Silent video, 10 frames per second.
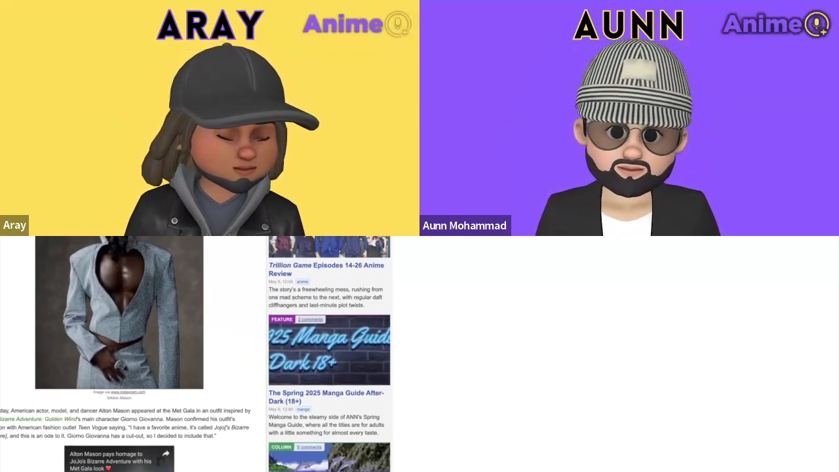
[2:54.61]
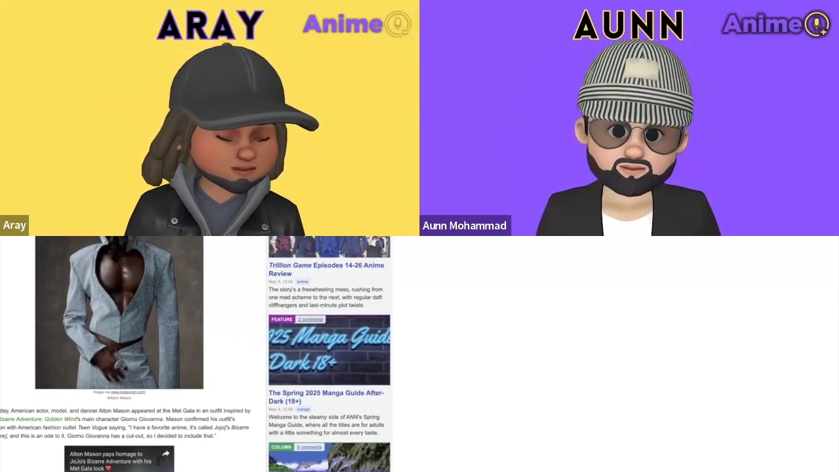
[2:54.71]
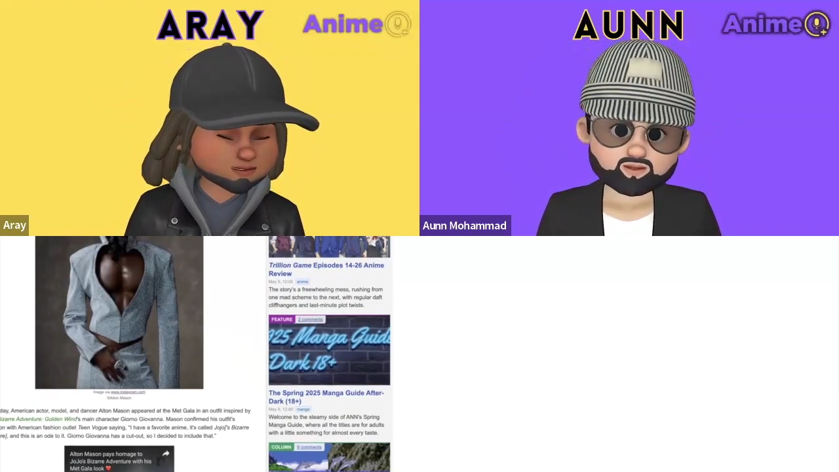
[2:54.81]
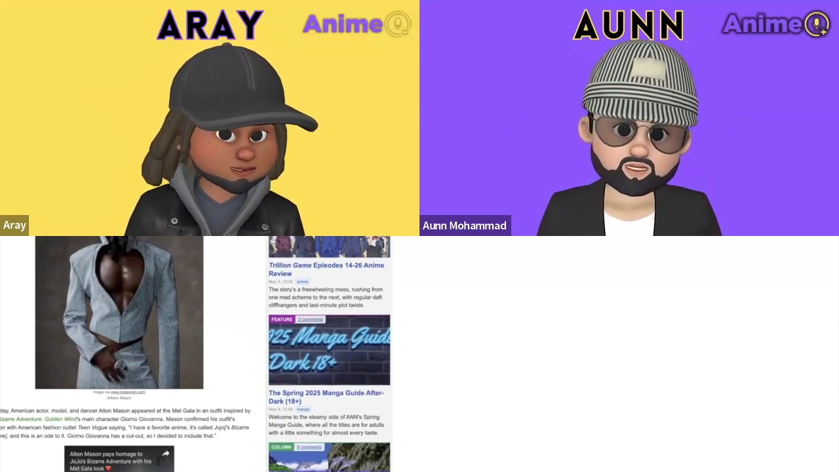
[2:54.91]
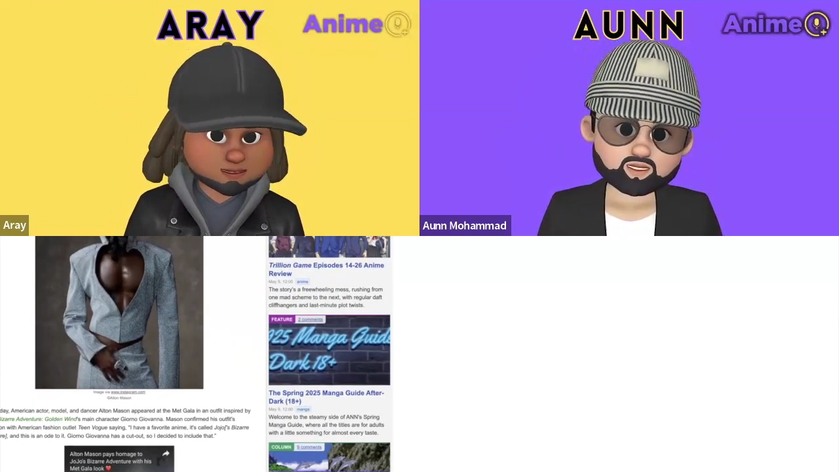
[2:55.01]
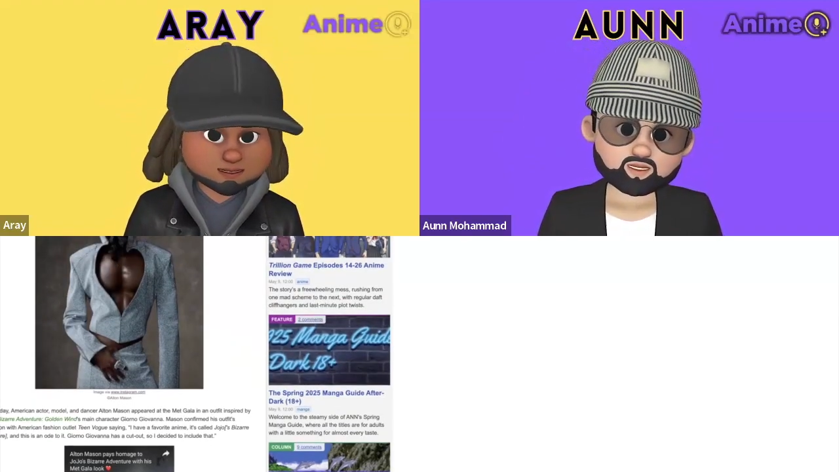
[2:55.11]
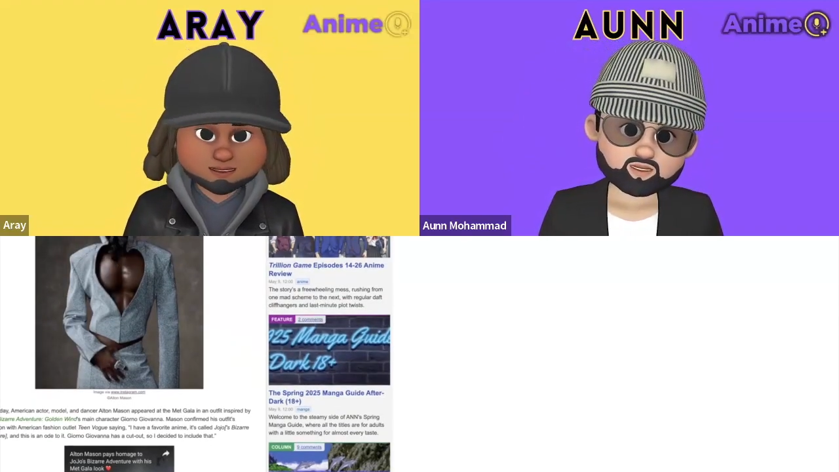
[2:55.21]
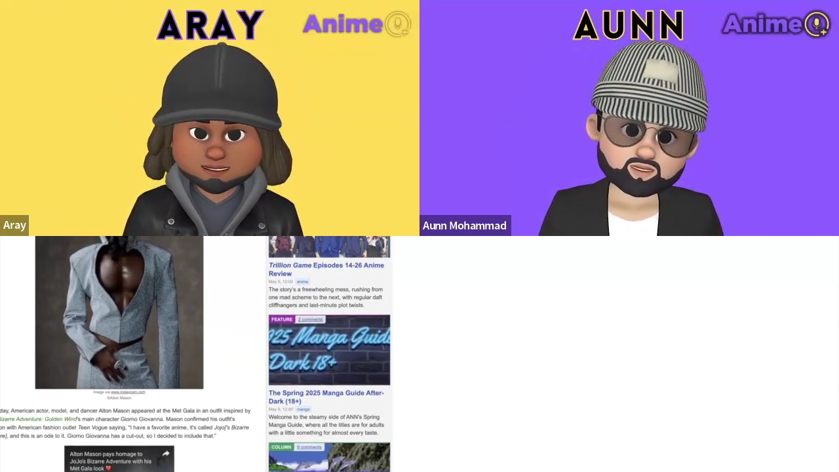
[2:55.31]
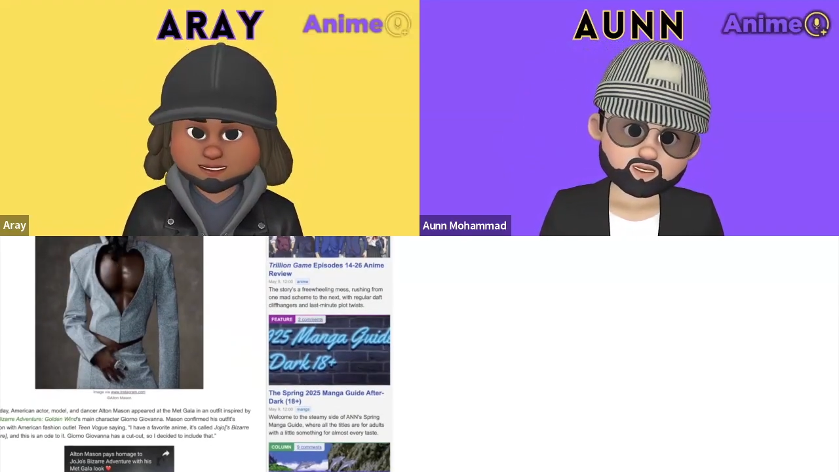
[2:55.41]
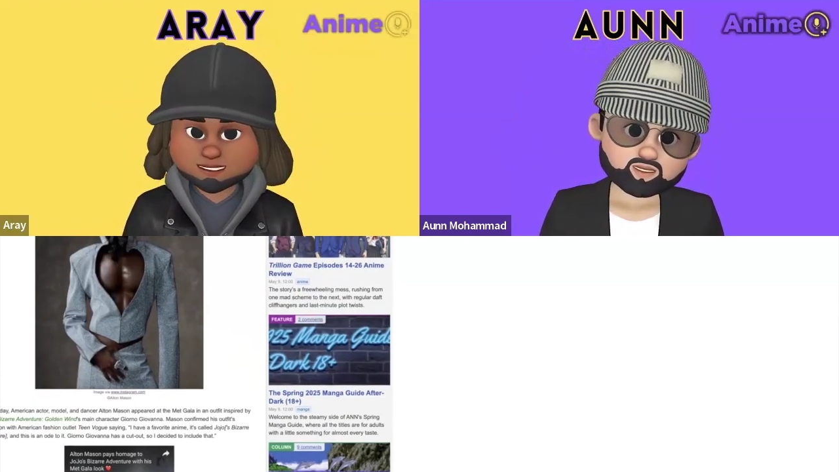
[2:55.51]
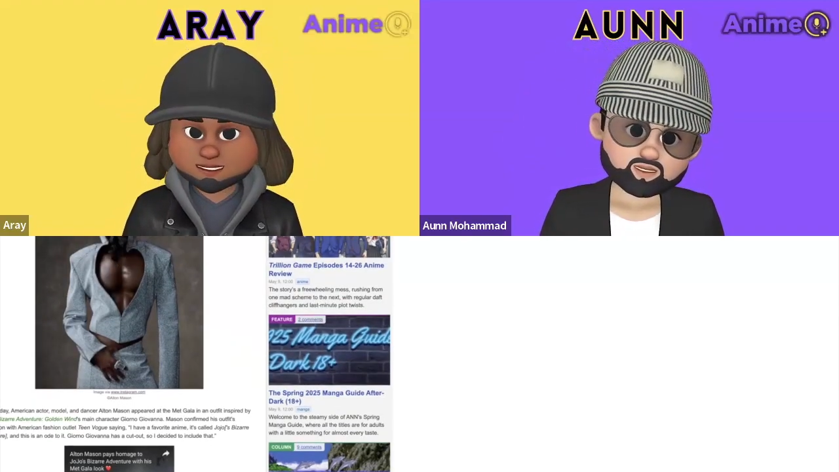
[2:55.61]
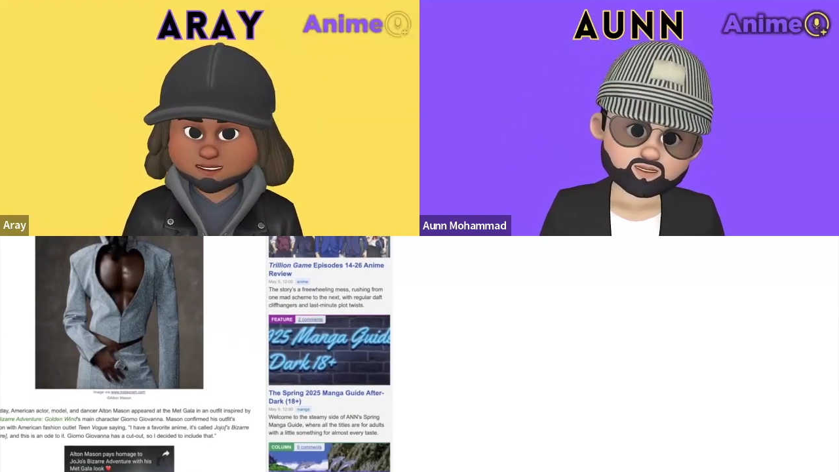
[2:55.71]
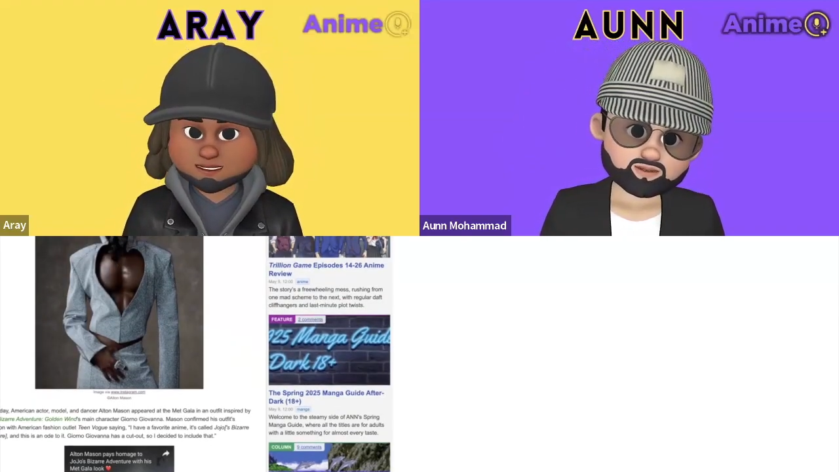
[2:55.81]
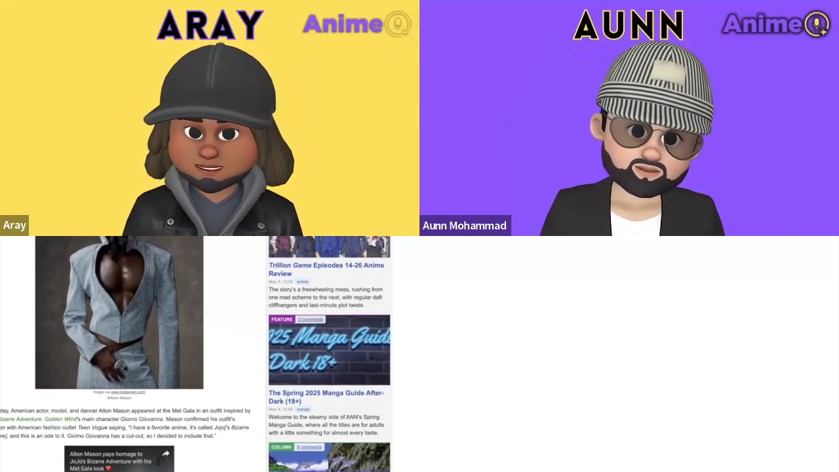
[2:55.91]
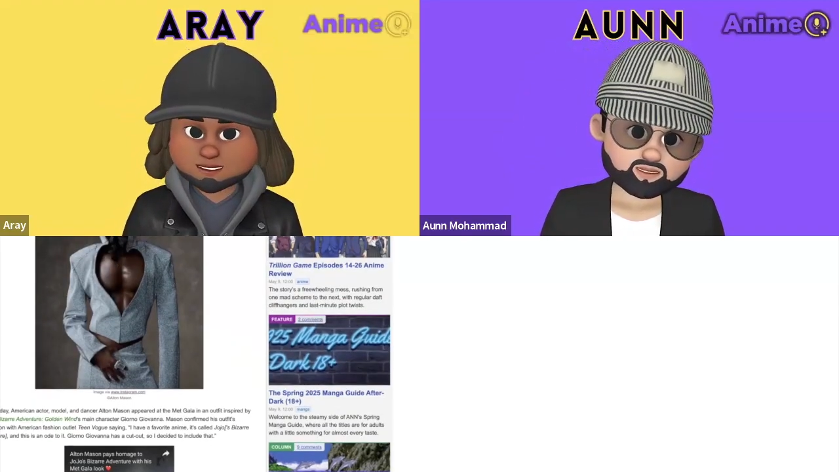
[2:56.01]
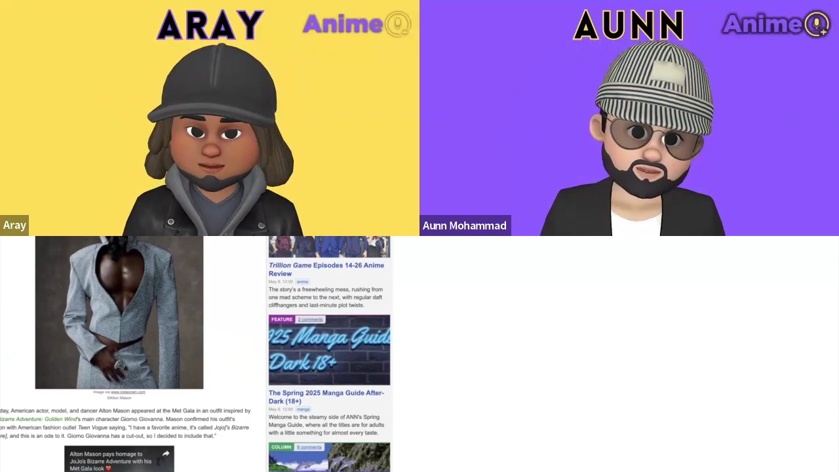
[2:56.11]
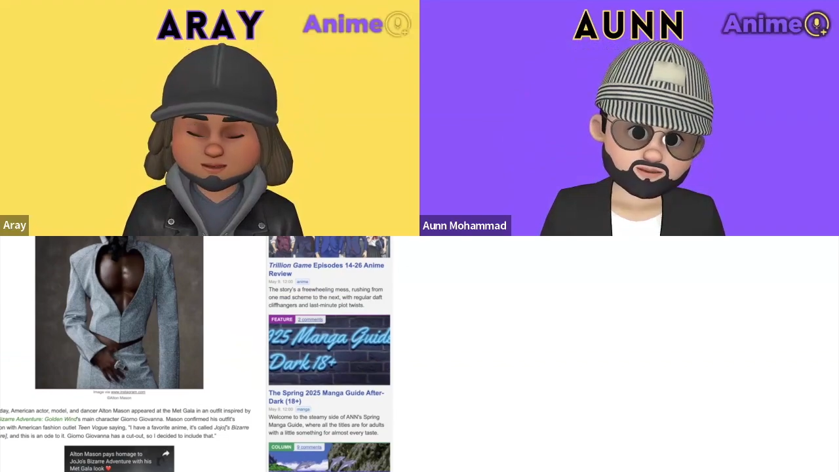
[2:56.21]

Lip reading: This is literally a